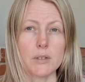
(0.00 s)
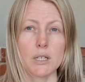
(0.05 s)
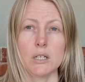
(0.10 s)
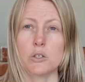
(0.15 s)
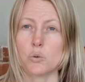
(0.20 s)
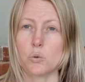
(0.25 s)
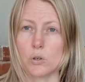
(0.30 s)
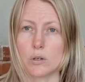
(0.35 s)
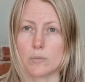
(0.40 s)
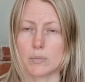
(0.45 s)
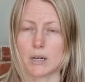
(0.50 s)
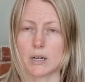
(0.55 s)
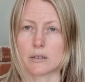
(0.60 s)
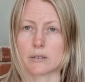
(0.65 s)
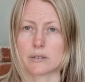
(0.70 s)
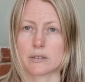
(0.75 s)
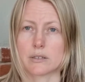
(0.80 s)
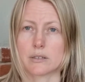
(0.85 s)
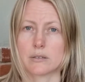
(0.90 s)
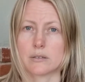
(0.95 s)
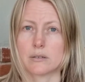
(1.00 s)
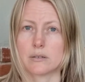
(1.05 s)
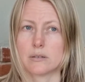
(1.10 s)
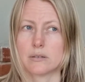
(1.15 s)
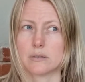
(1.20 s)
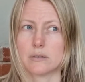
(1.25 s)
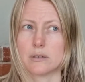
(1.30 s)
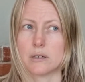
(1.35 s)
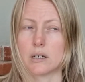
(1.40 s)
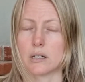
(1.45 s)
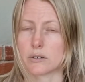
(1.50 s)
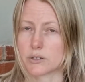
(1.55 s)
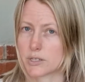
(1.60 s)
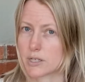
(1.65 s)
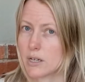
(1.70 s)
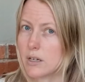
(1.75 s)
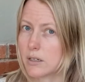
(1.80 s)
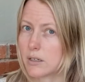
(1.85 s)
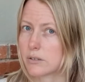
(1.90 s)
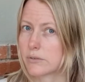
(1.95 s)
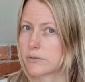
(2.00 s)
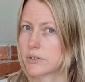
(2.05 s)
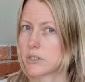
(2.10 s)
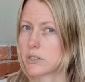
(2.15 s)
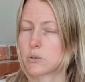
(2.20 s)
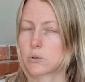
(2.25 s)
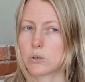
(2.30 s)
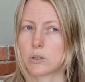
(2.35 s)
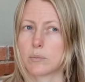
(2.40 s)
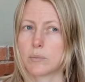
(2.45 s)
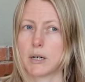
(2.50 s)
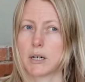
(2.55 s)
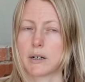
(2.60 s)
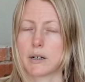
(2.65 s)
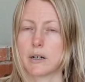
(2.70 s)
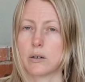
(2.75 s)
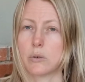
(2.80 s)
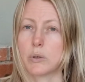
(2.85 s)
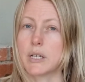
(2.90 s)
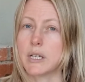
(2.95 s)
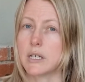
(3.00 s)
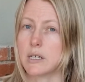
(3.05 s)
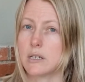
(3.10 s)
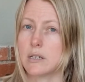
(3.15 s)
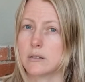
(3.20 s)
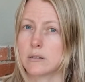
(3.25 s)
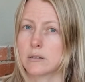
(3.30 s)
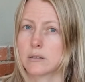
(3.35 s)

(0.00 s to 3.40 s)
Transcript: It's all about ourselves. It's all about how we